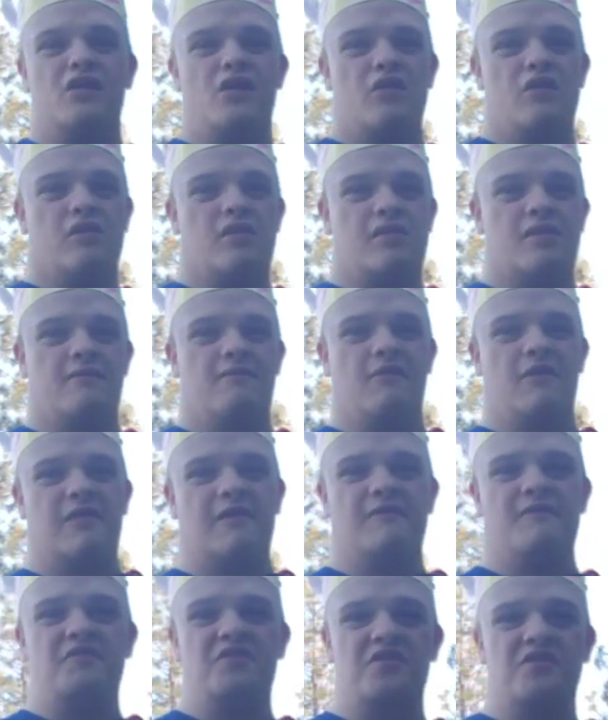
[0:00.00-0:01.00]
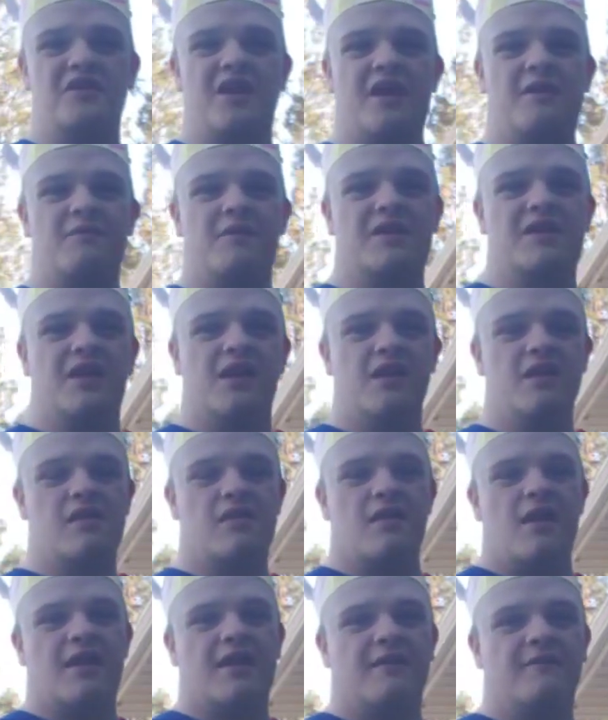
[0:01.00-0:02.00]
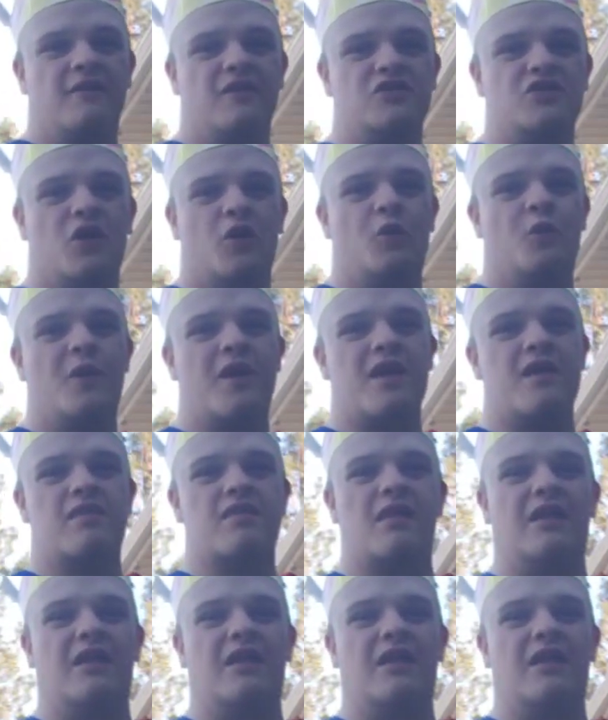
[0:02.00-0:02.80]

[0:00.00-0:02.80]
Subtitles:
news with the video game King Zack Adventure Awaits.